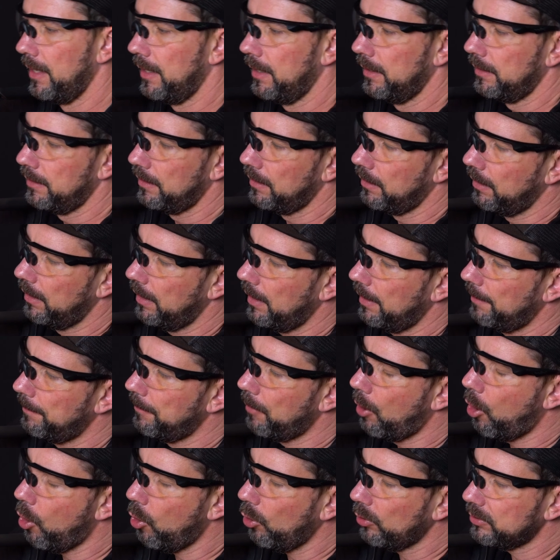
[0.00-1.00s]
The Hawk
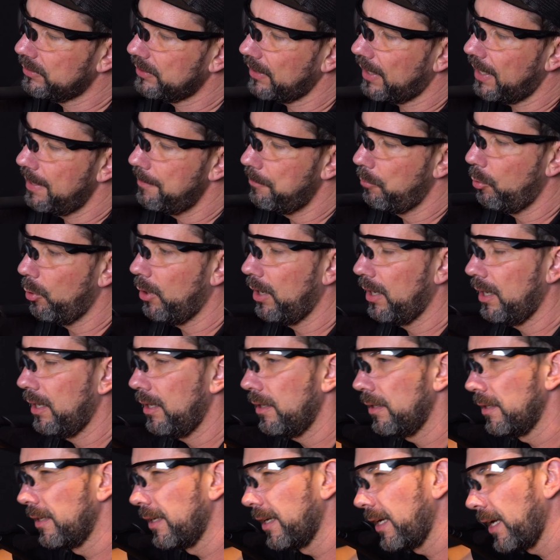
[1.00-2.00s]
3 more reflex
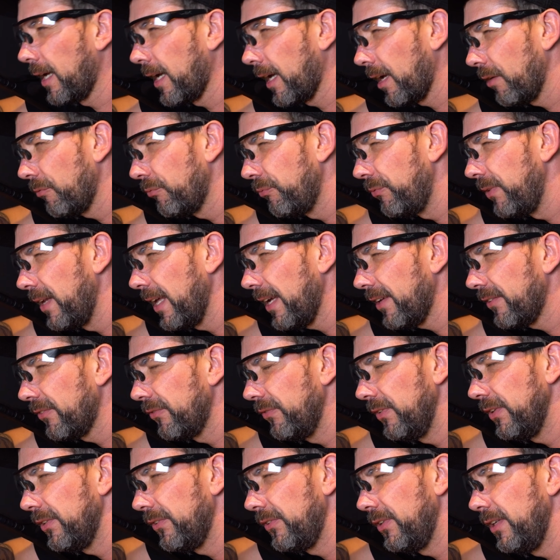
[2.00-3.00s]
sight is
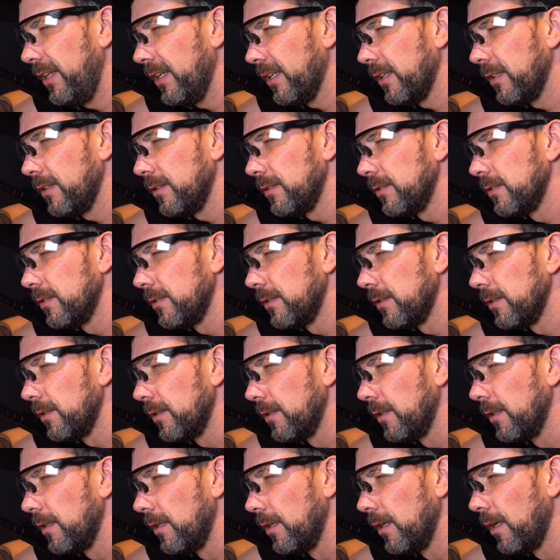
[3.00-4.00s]
mounted.
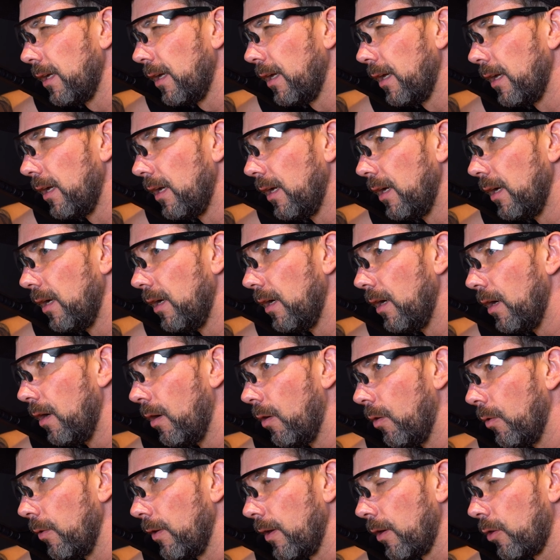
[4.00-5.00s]
Let's
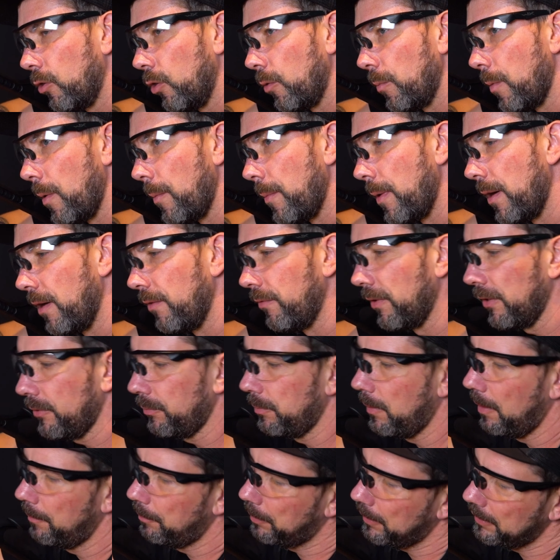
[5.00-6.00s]
see how much
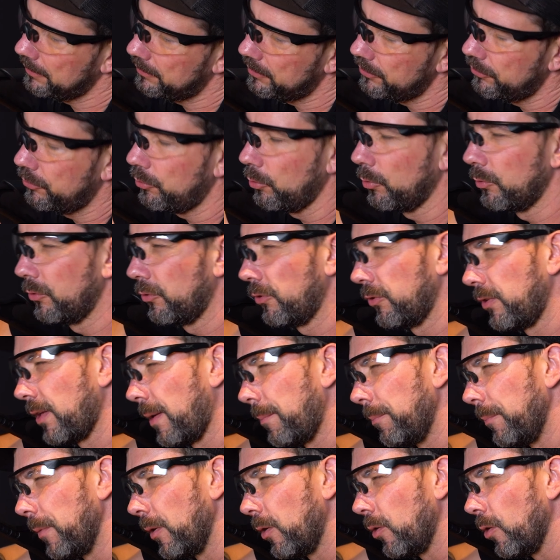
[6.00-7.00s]
precision I get out of it.
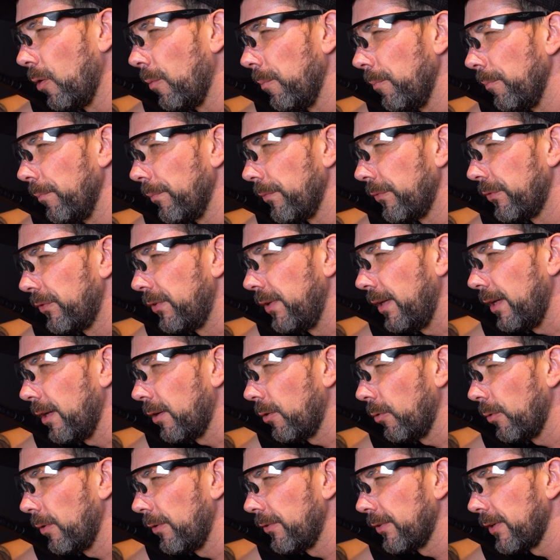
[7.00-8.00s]
Safety is
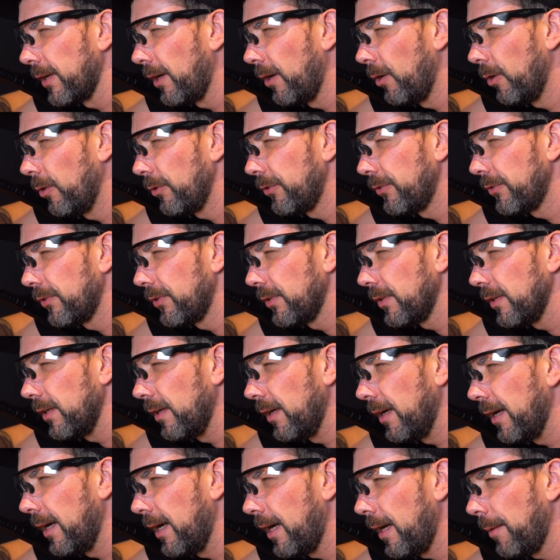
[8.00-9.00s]
off. Let's
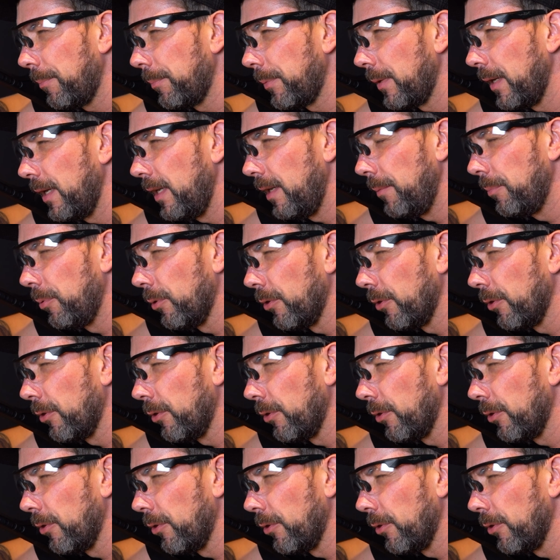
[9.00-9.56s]
go and have fun.